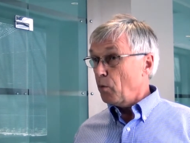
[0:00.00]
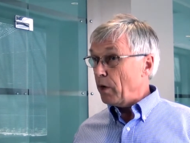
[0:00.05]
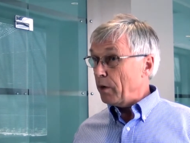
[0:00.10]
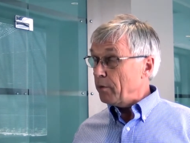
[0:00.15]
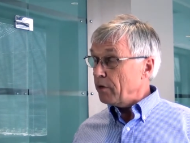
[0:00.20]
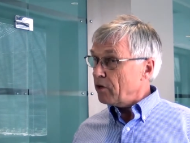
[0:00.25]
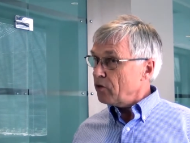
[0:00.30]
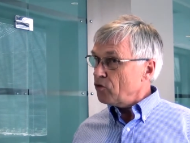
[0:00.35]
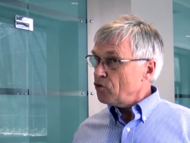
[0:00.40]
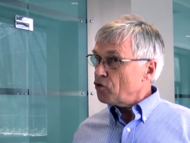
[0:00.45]

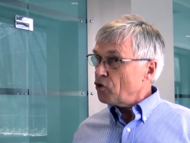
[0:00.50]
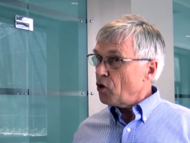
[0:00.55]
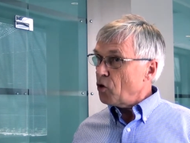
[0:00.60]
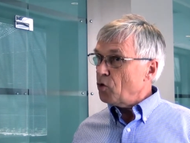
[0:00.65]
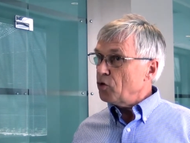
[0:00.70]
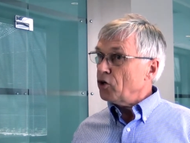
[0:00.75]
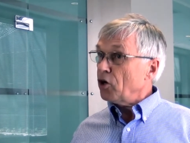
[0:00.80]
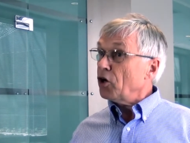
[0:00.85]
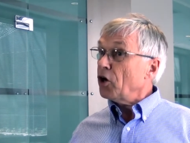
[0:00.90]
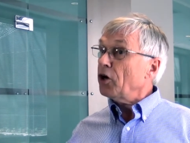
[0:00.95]
where we
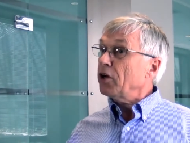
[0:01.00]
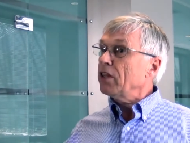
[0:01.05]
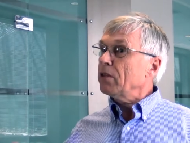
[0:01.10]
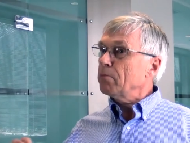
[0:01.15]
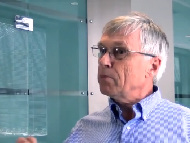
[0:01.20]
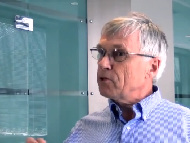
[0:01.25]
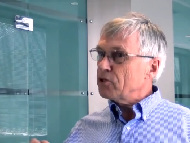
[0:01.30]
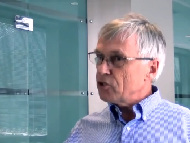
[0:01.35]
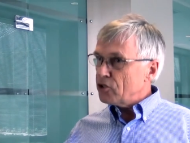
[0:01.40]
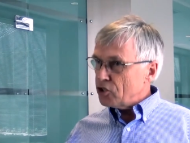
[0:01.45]
control not only
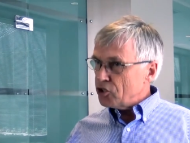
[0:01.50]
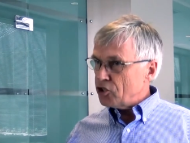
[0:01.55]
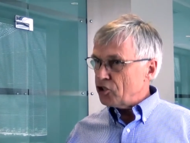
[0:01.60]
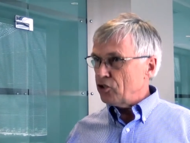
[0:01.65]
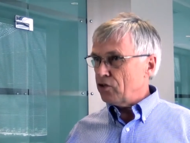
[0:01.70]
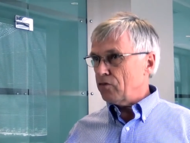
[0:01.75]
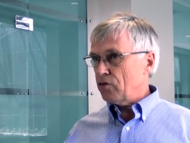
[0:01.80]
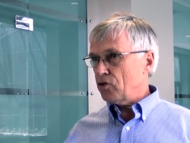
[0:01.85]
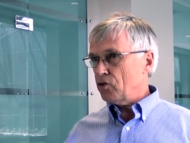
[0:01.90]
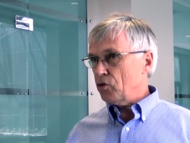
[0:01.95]
the
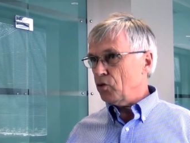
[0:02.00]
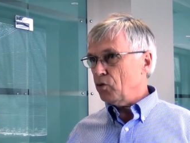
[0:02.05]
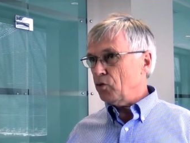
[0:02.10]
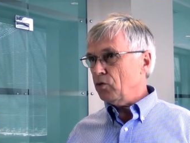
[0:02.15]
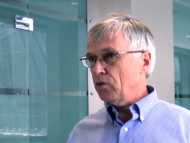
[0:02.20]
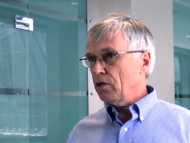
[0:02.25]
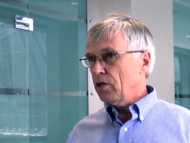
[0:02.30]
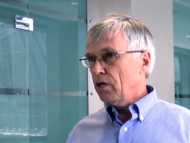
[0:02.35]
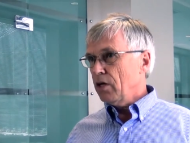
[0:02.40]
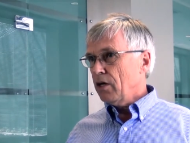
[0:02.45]
position of the
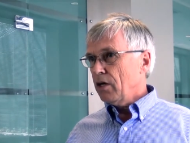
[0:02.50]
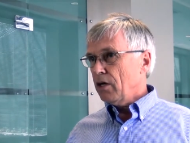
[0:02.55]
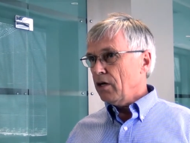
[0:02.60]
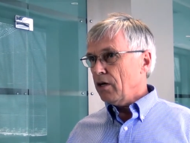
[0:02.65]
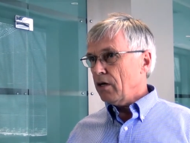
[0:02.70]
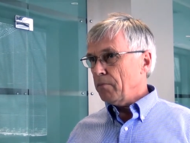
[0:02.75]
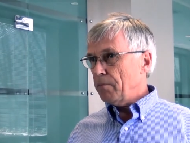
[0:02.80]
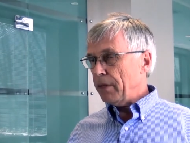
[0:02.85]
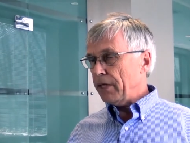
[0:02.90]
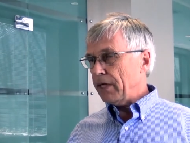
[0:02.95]
tool
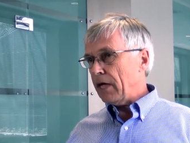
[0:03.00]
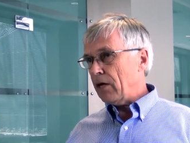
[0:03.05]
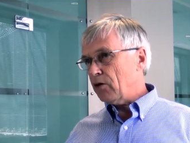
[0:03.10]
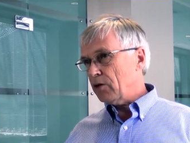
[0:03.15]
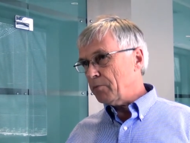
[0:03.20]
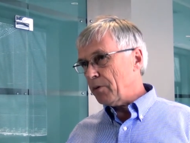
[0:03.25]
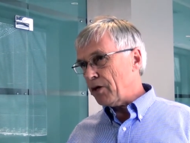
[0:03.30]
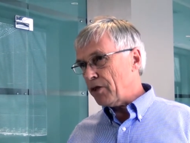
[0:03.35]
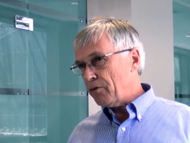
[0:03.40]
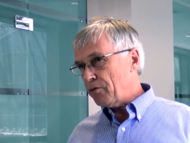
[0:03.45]
being
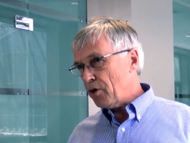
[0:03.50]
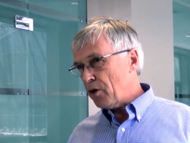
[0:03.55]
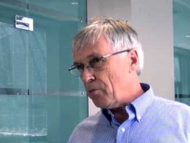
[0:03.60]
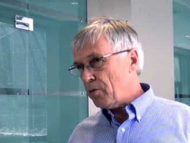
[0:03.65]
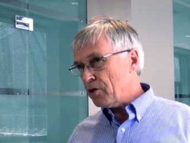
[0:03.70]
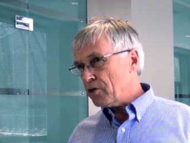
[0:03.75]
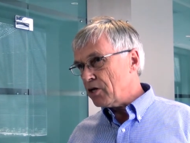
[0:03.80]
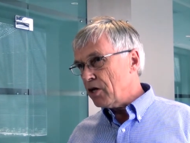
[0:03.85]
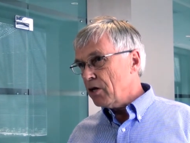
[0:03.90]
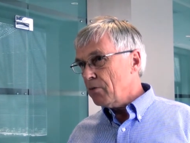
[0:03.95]
held by the
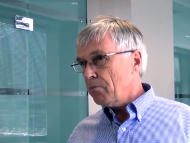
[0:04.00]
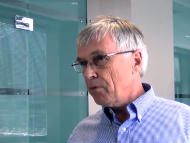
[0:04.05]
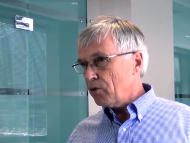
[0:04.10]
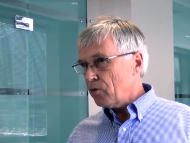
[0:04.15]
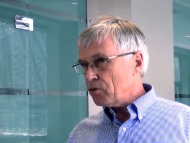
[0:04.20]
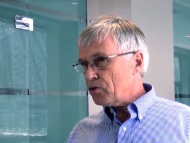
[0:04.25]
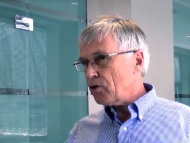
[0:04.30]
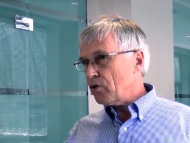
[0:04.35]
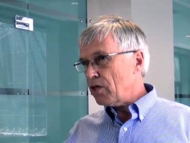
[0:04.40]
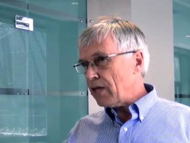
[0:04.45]
robot,
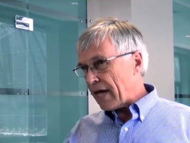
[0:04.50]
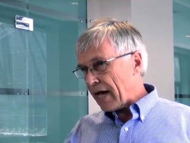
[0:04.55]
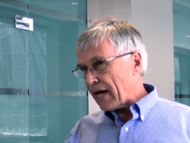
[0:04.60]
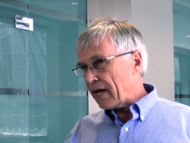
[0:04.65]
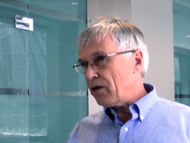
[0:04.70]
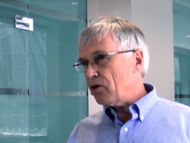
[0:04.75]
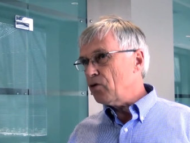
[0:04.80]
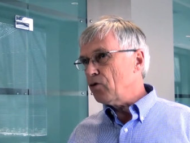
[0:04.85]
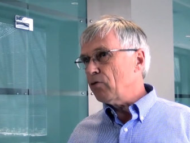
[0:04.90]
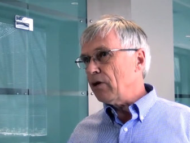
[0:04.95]
but also the
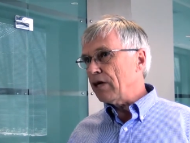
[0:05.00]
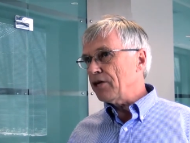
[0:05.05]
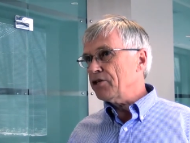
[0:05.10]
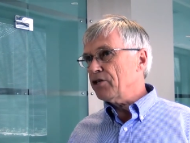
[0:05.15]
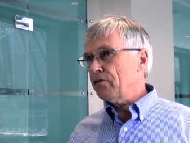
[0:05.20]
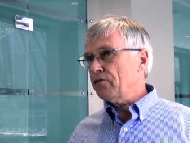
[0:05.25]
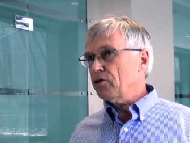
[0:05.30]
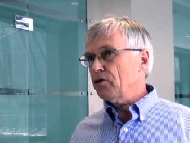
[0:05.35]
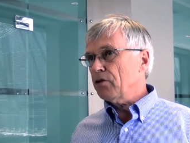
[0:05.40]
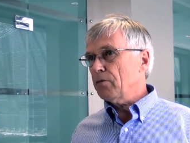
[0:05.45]
angle
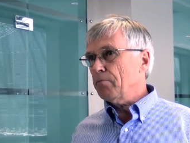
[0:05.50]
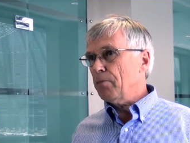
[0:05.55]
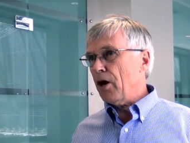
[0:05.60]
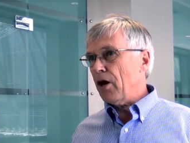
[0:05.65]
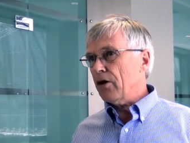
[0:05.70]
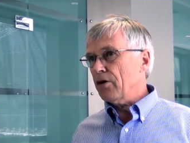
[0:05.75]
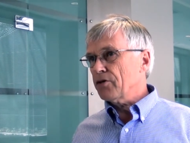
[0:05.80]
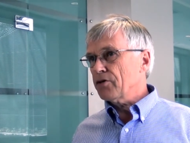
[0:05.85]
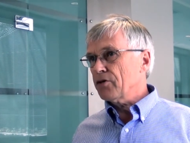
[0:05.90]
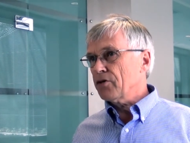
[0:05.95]
relative to the
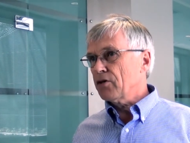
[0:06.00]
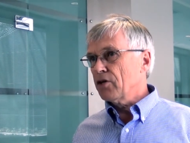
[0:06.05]
part.